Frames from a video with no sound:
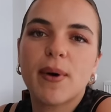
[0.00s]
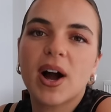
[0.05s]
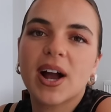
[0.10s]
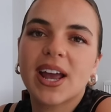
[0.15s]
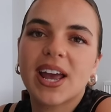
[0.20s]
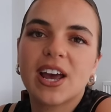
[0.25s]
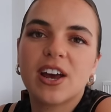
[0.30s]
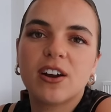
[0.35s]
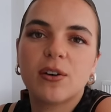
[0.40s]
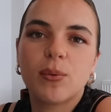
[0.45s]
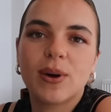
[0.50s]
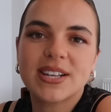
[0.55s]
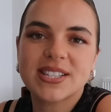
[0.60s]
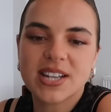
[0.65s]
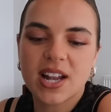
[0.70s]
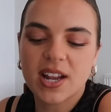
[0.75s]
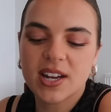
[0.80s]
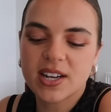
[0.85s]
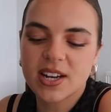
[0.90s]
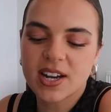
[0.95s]
Market in
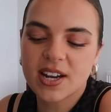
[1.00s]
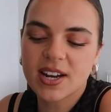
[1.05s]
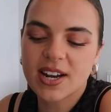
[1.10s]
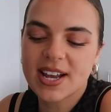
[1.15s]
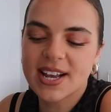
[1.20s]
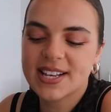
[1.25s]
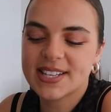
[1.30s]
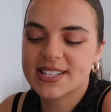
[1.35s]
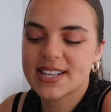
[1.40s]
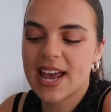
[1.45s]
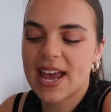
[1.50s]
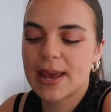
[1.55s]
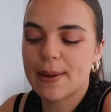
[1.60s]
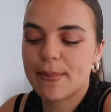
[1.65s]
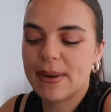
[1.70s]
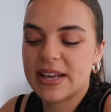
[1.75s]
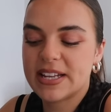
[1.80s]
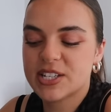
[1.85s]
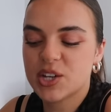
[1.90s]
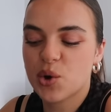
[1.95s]
West London is a
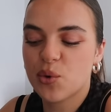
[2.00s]
bit